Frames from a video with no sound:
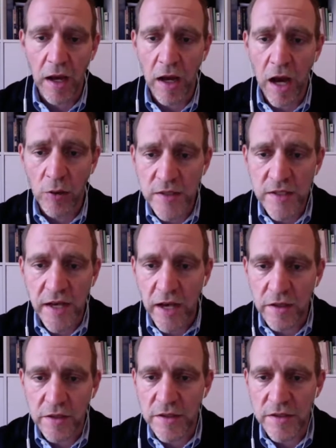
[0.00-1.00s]

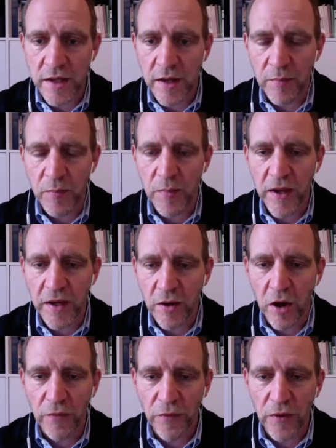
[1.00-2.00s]
outsiders can
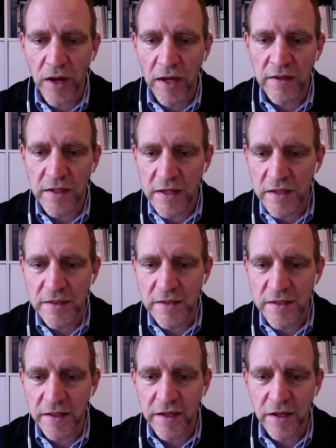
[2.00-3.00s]
offer
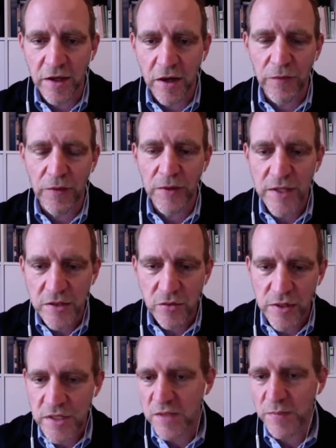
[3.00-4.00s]
ideas and can offer
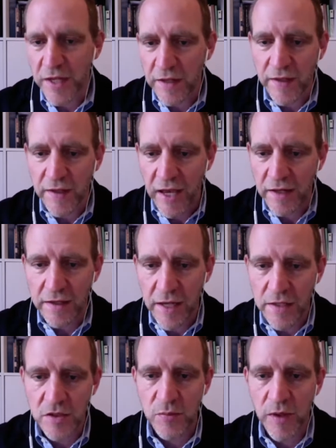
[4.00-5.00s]
resources, but at the end it
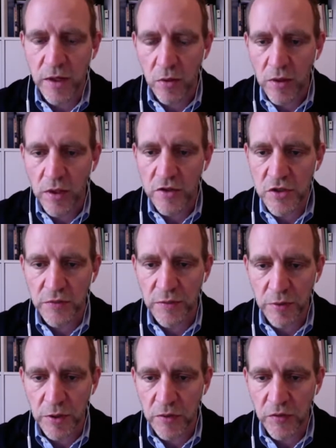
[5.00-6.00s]
has to be a locally driven
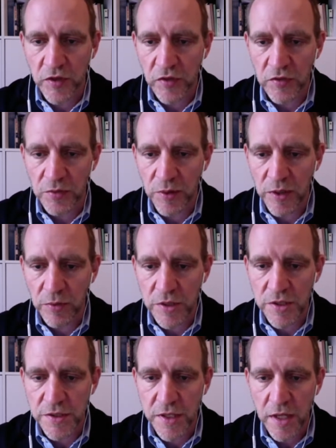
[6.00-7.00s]
process, and one
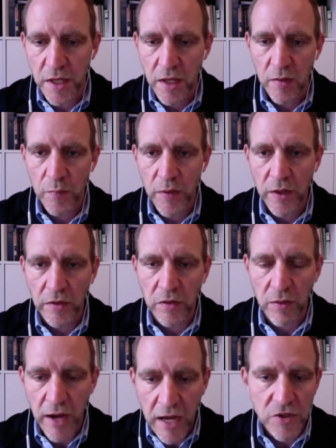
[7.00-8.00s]
which is built
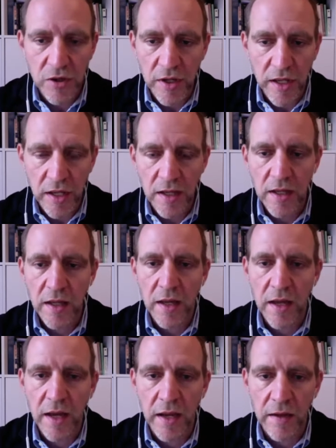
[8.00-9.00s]
gradually,
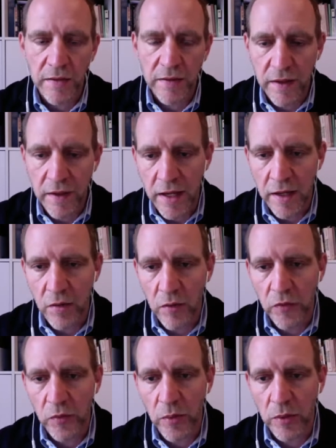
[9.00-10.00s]
and
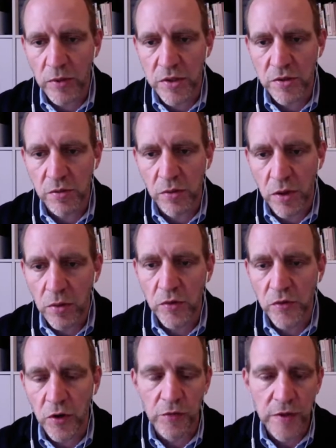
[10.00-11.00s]
also one which
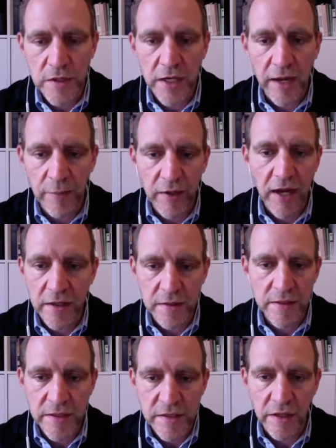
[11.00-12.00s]
grows over time. Again,
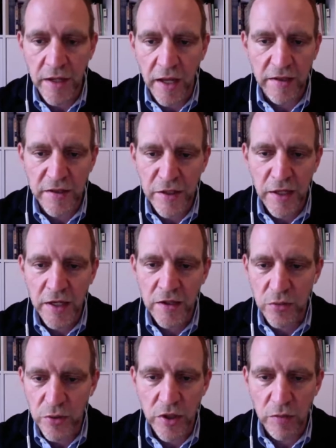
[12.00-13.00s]
these are not
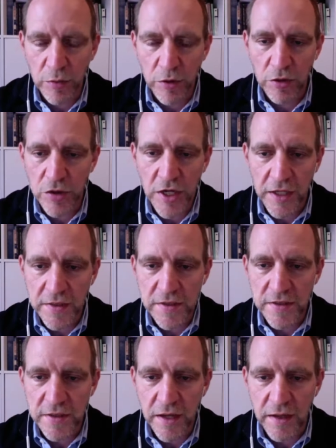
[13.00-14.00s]
two-year
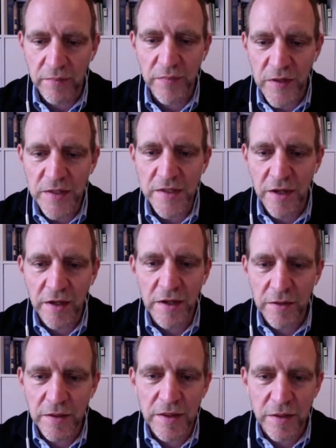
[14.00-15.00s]
projects. These
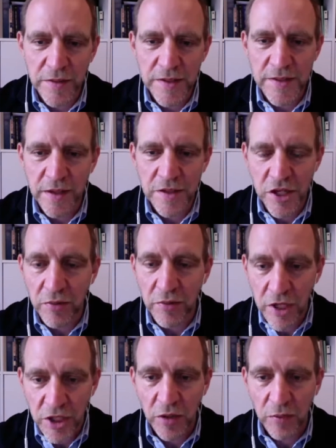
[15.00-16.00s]
are
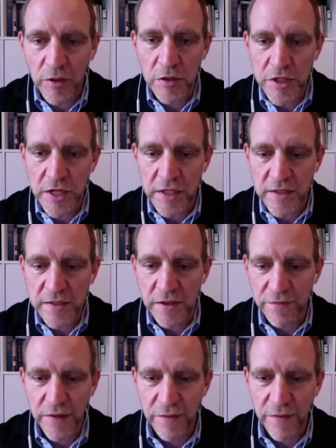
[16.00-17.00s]
generational projects,
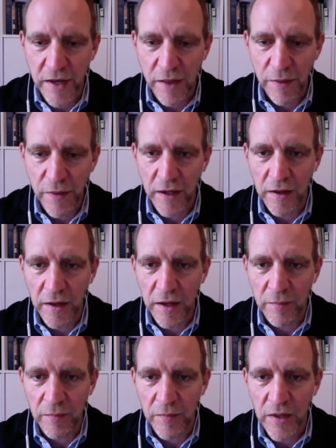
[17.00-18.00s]
if anything,
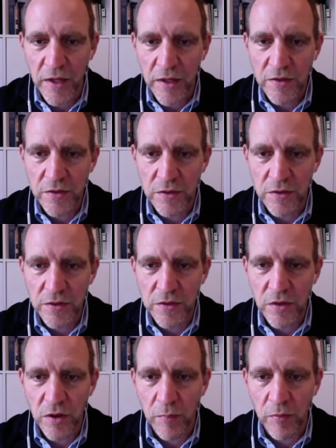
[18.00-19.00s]

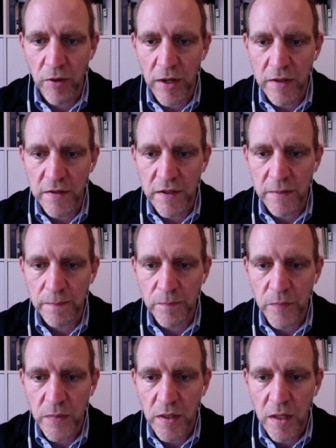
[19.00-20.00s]
to operate in.
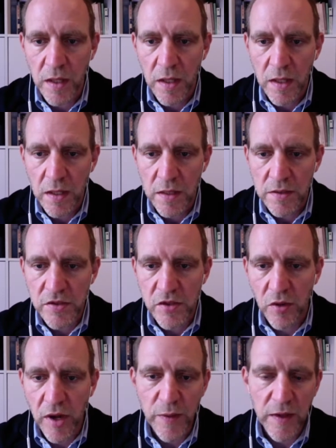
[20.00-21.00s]

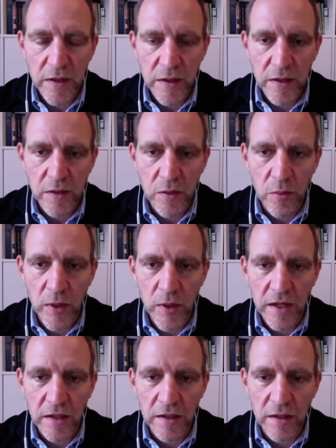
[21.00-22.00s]
So I think we
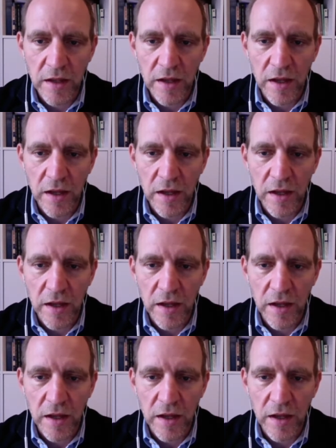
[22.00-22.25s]
can,